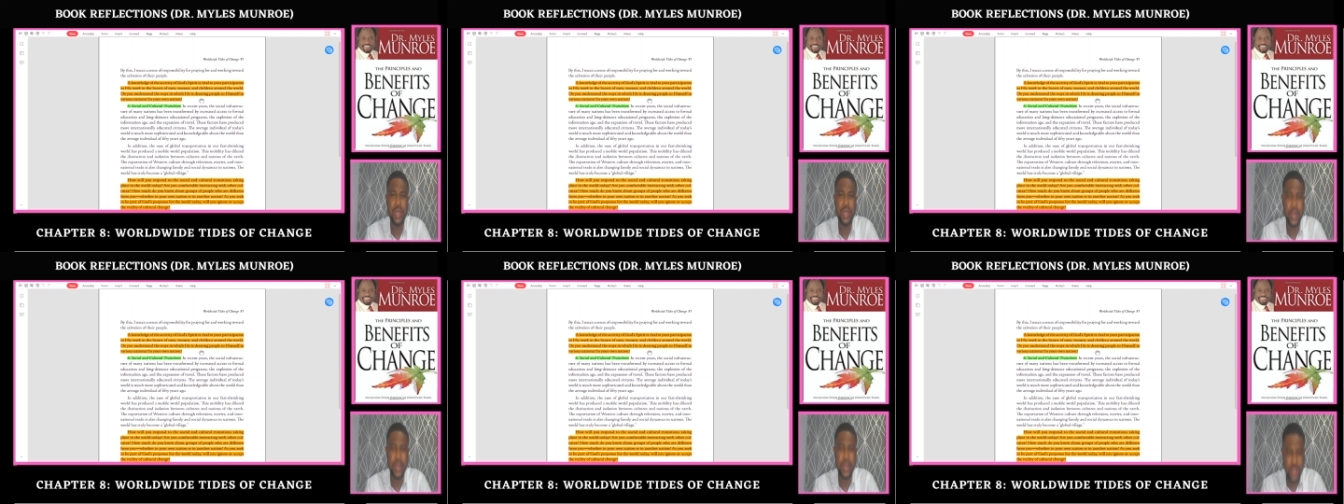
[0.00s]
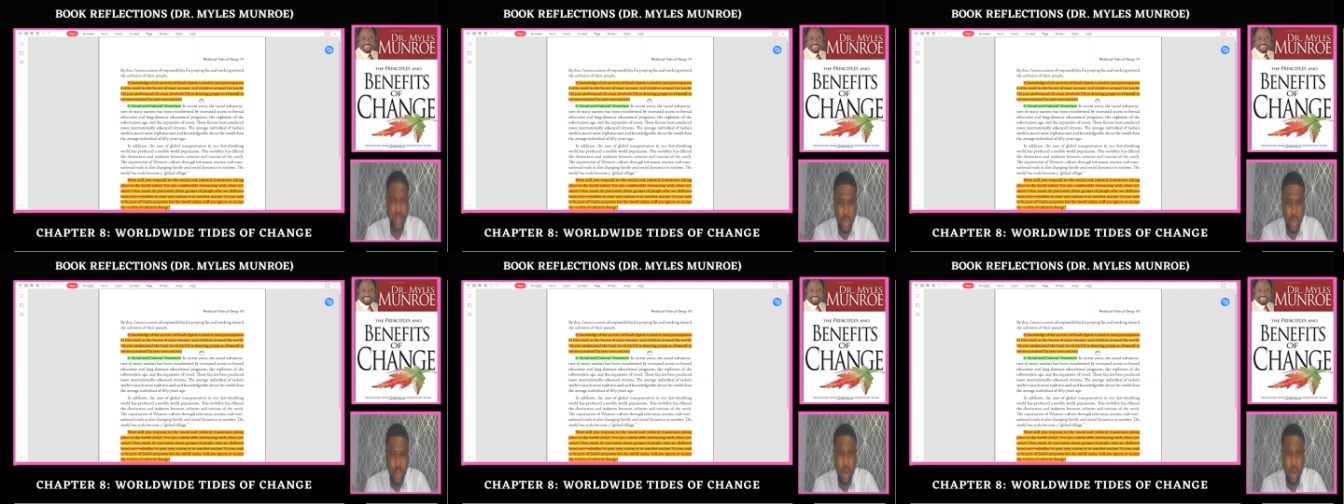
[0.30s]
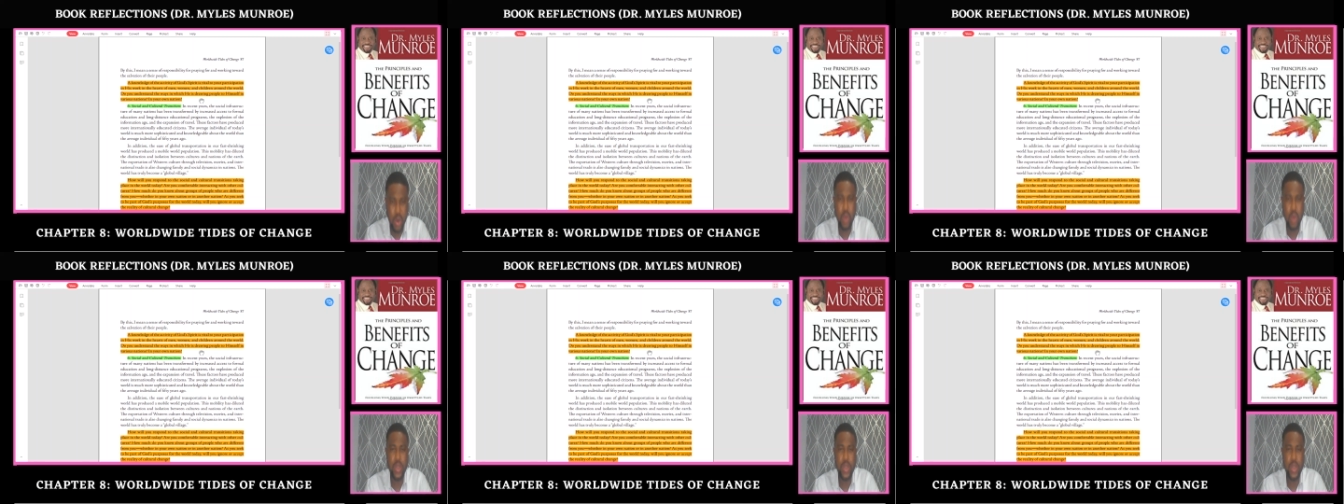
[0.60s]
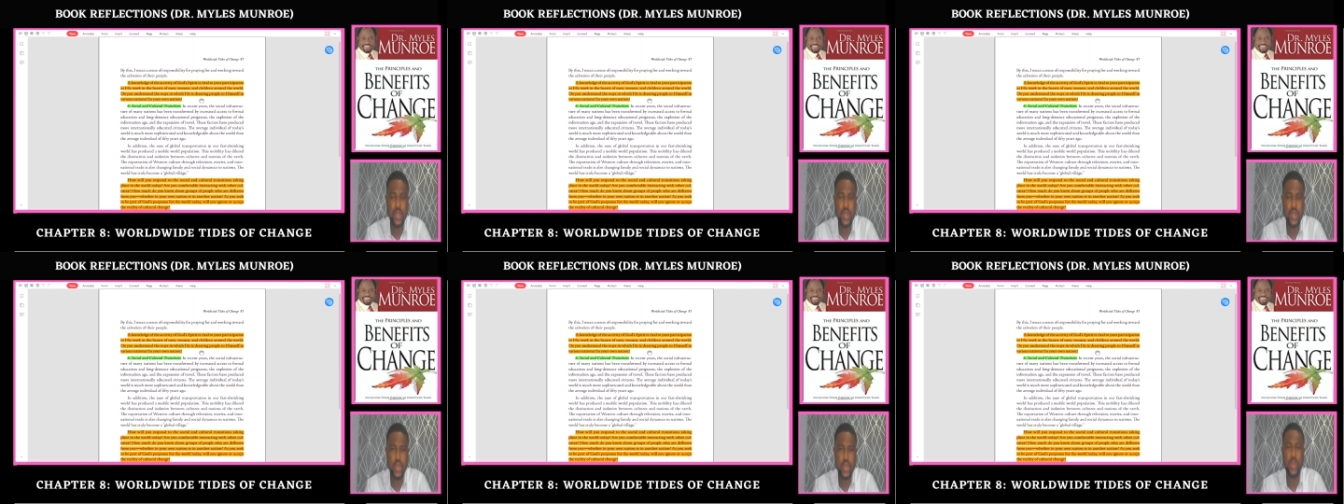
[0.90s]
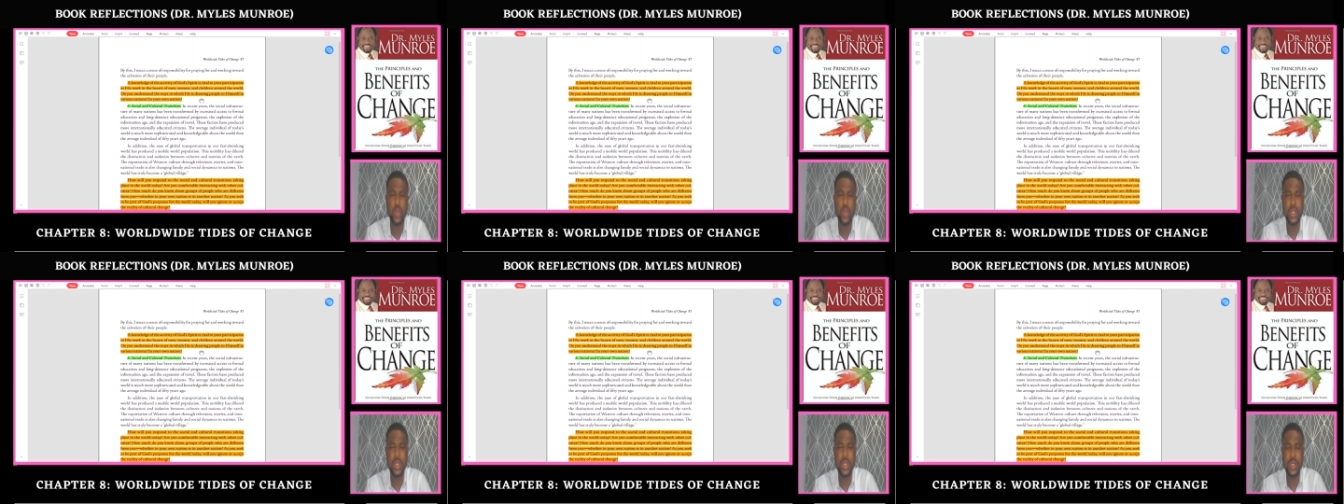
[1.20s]
is always
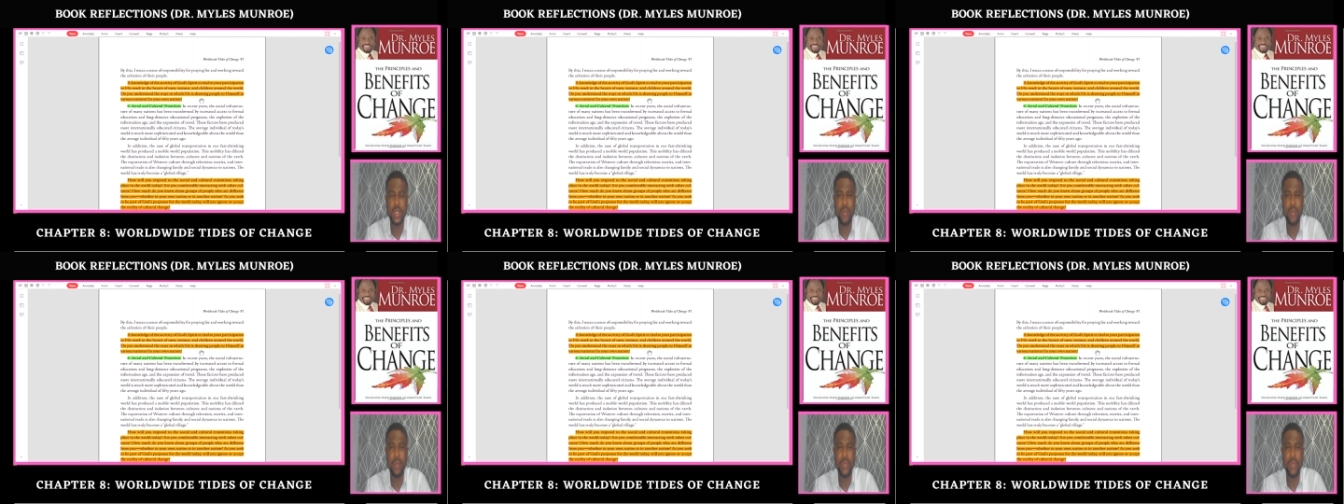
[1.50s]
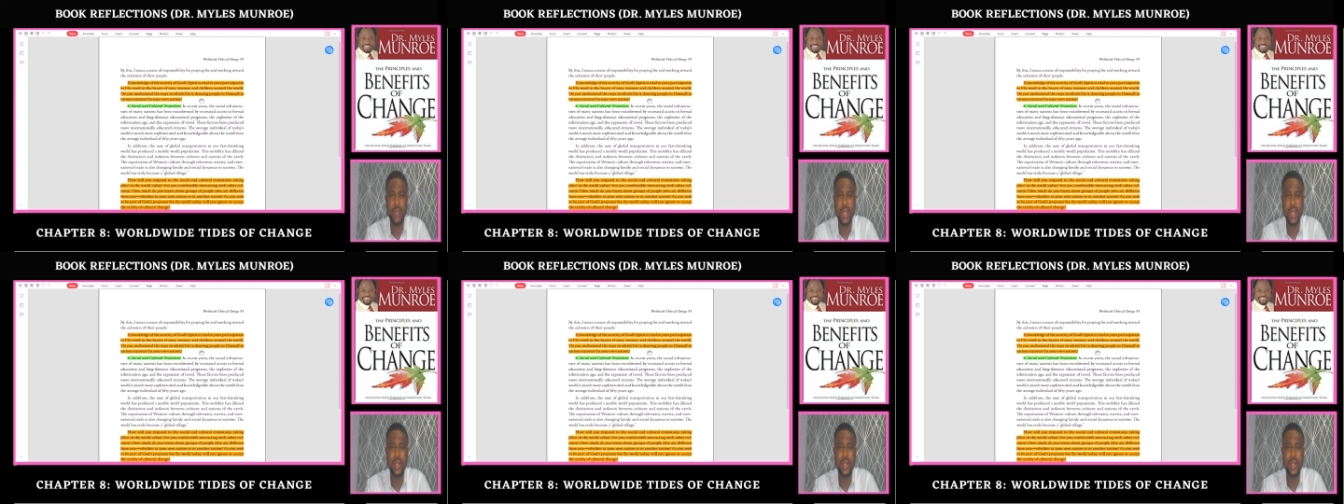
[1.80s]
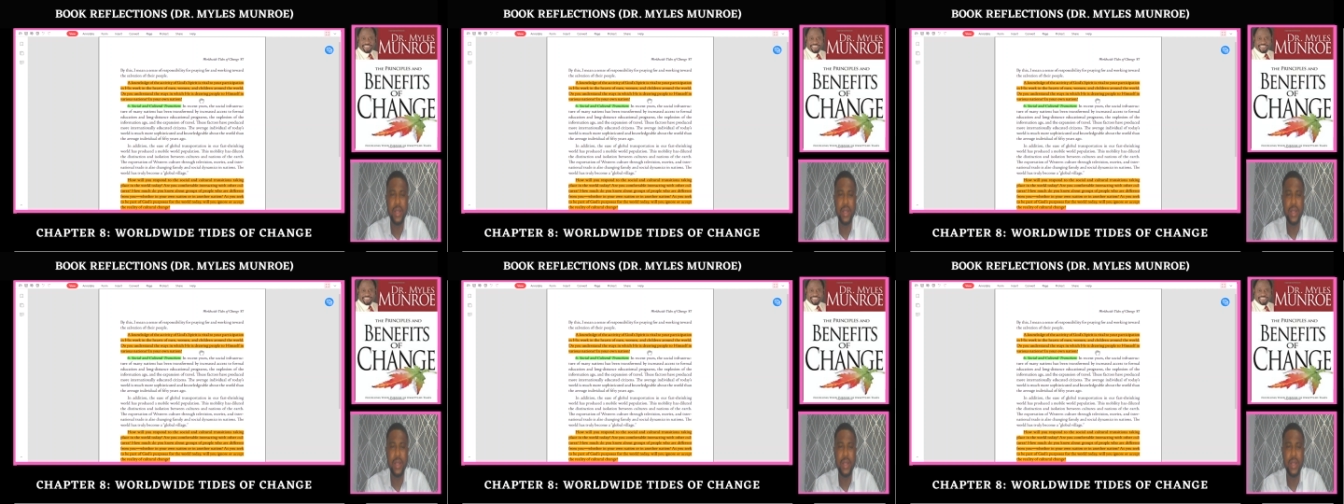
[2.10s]
doing something